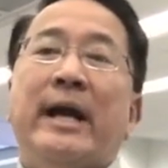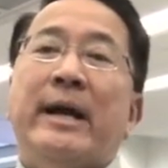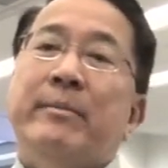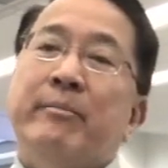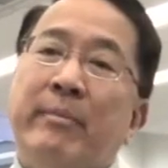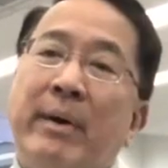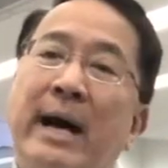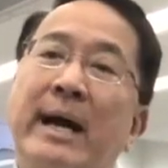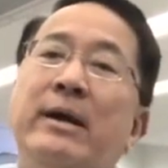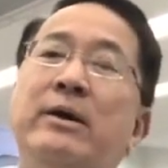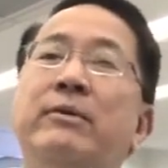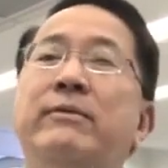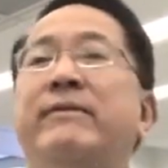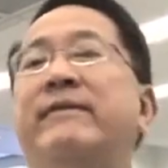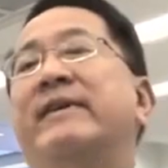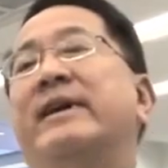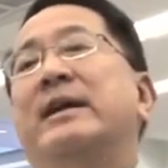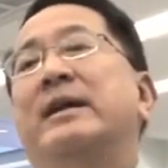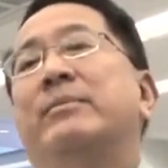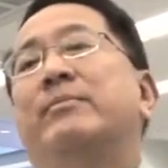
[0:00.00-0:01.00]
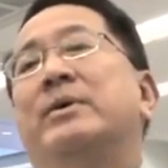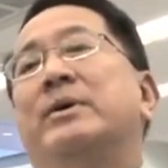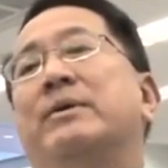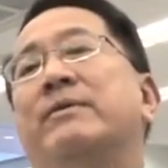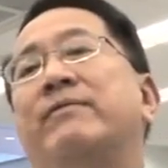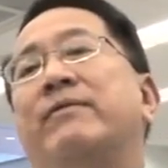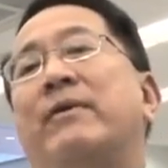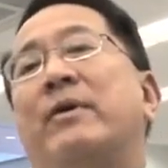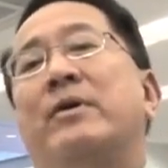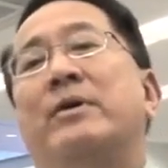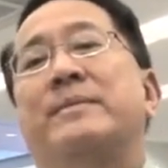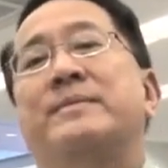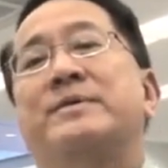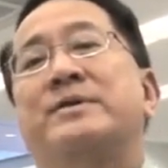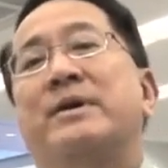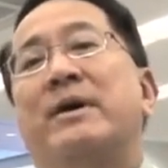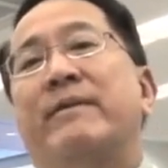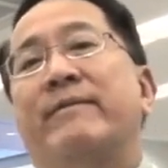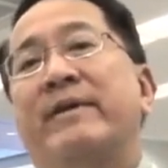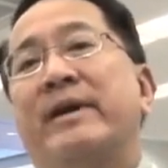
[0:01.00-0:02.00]
and bioavailable
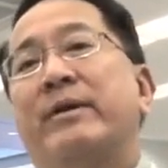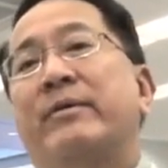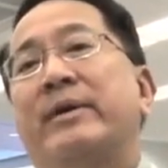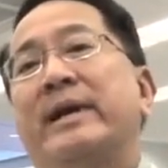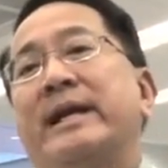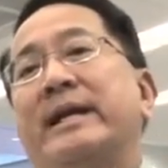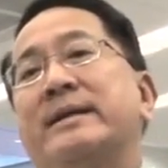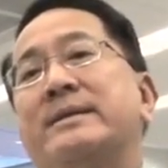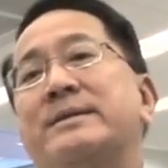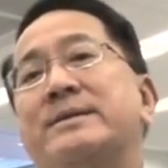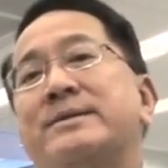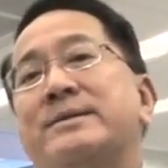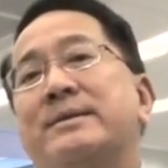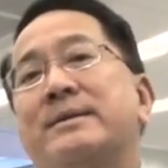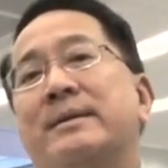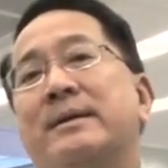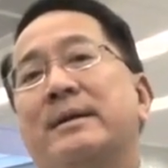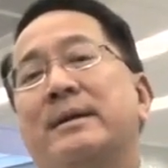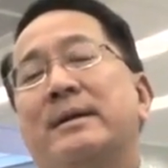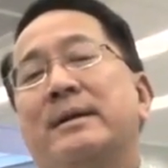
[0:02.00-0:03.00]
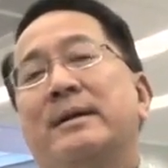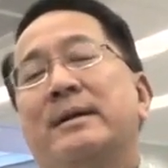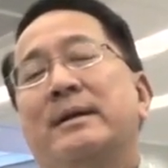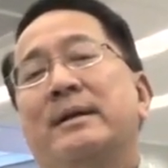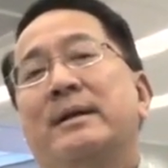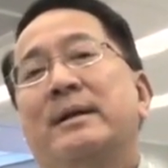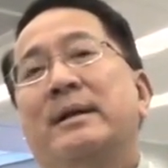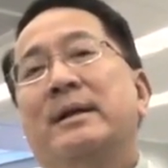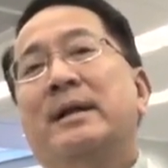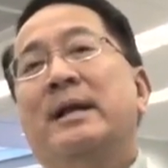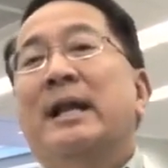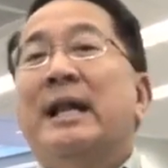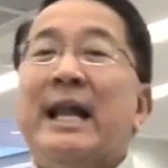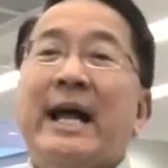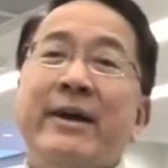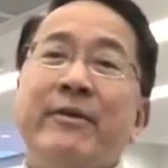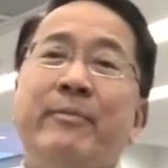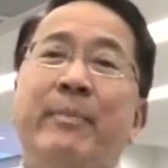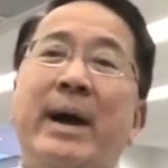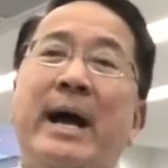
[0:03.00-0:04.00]
forms of ingredients.
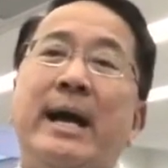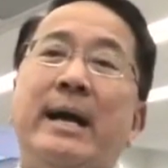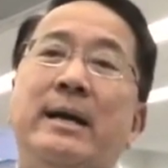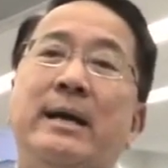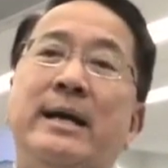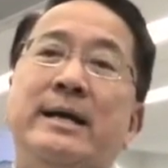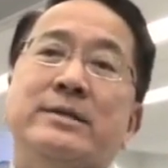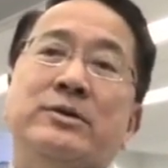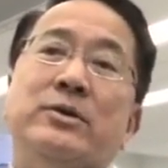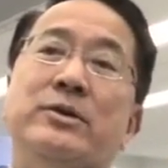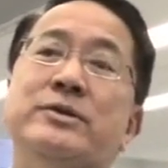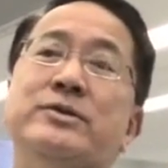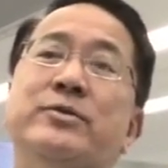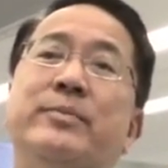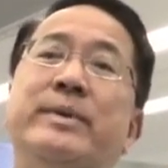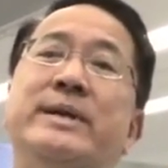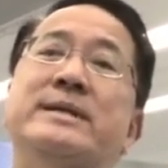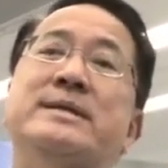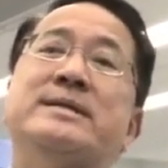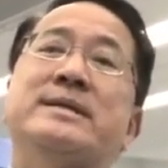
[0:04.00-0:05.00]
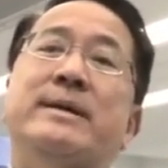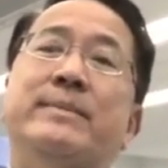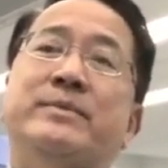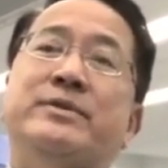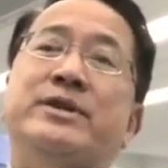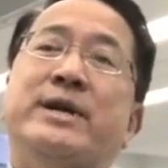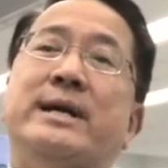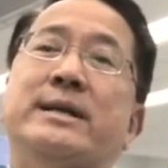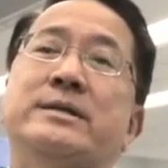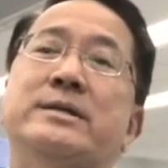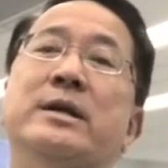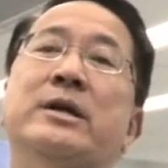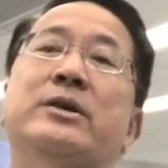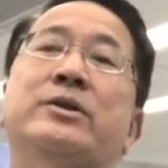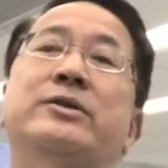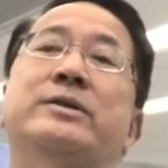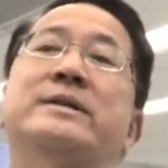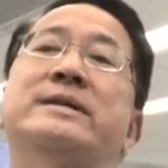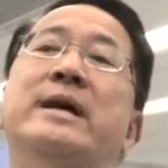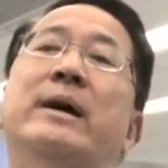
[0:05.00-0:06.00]
LifePak has also been subject
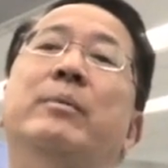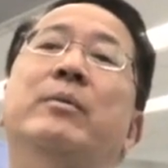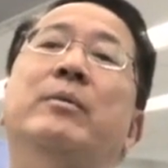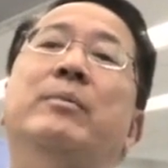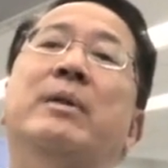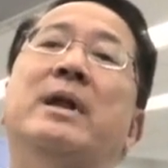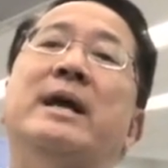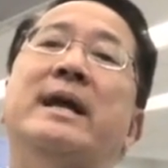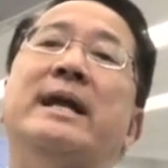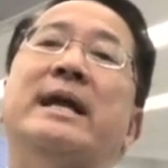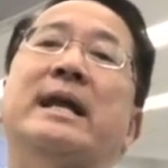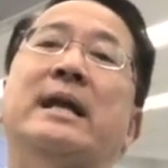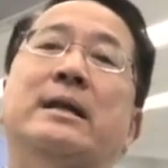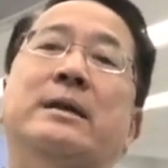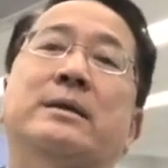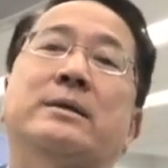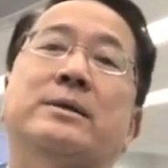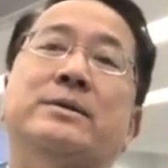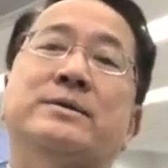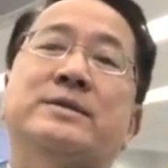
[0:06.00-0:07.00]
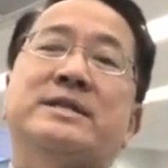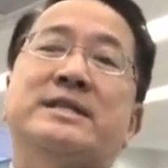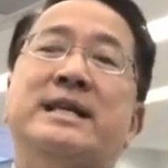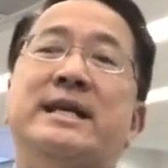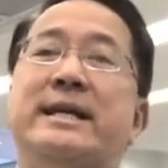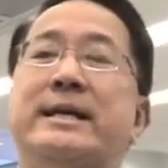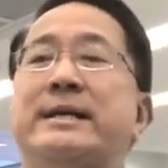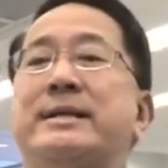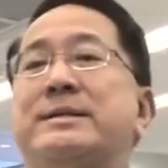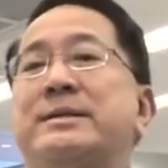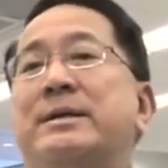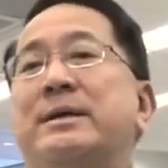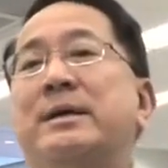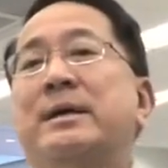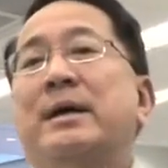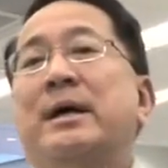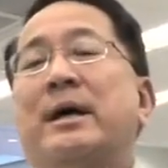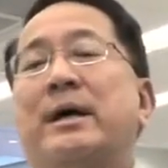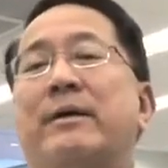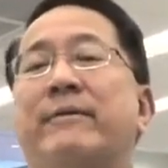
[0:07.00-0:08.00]
to double-blind clinical studies,
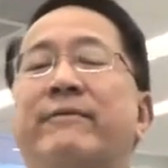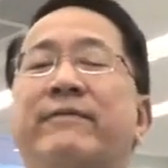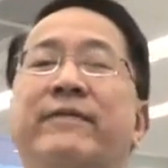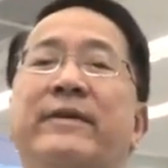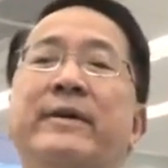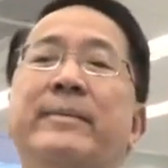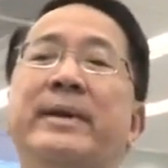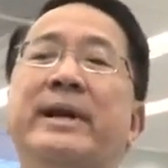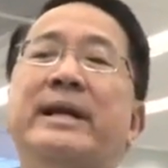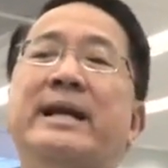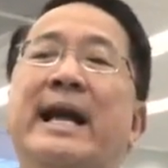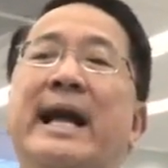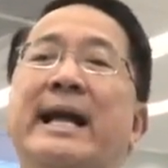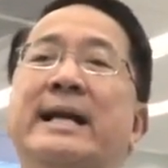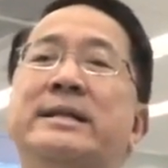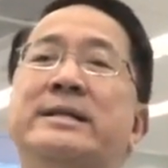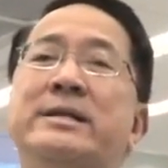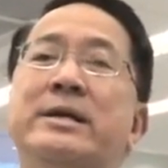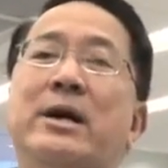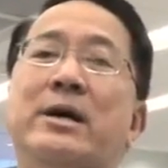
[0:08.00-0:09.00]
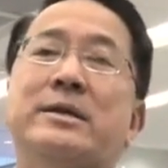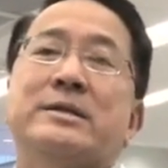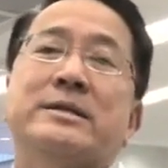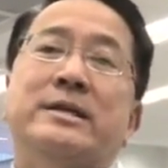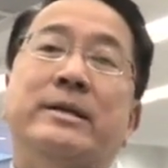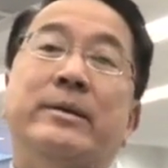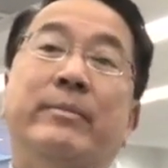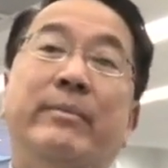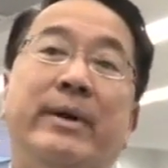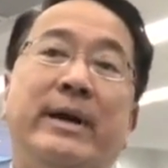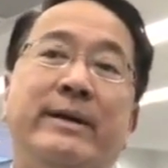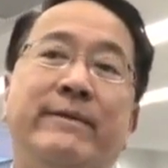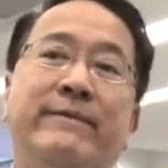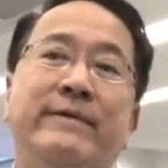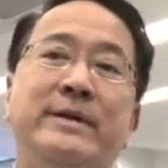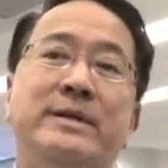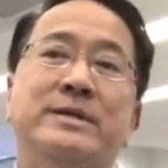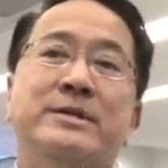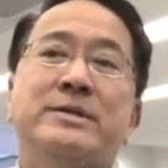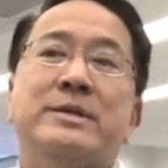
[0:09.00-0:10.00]
confirming the antioxidant
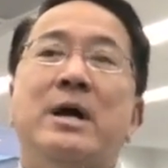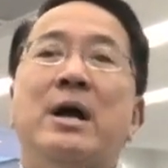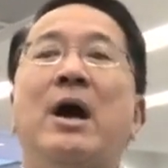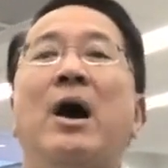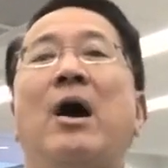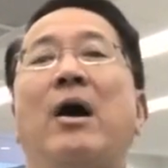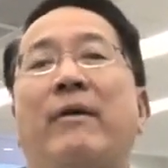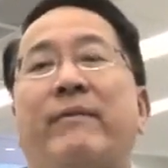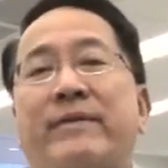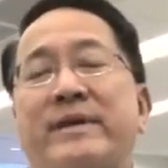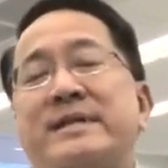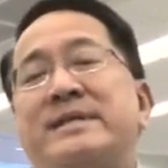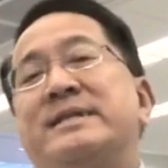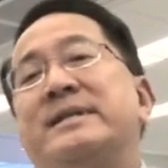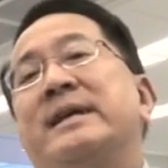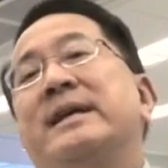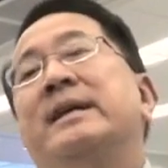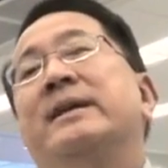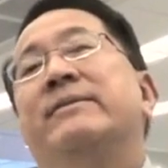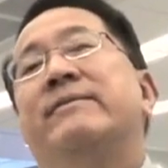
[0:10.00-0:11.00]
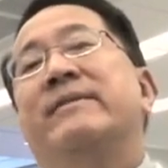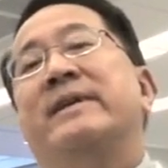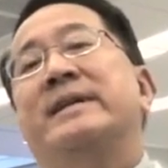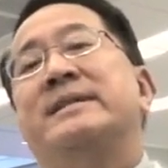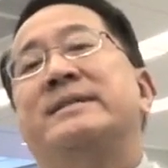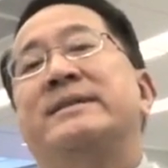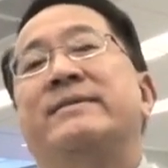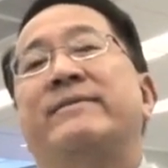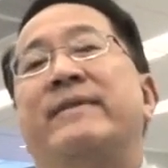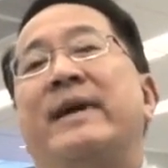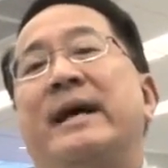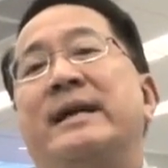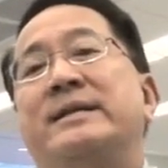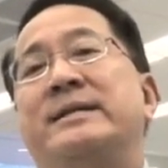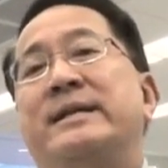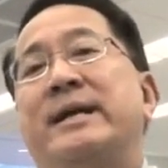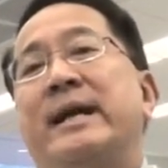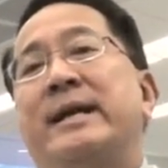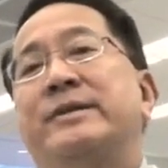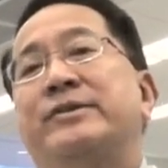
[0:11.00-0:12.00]
benefits of this innovative
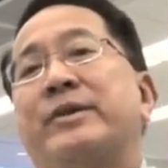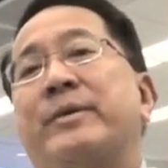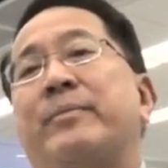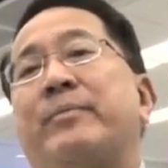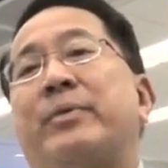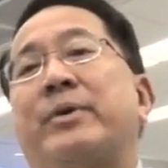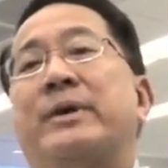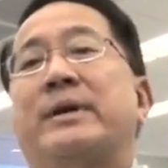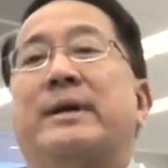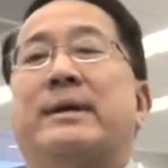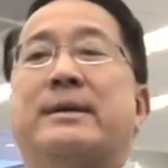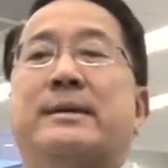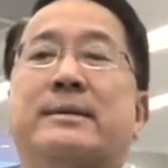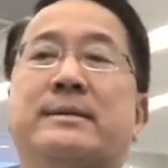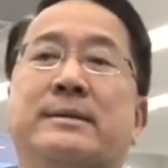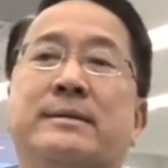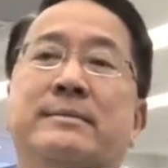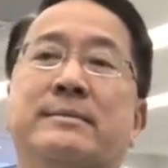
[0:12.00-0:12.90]
anti-aging product.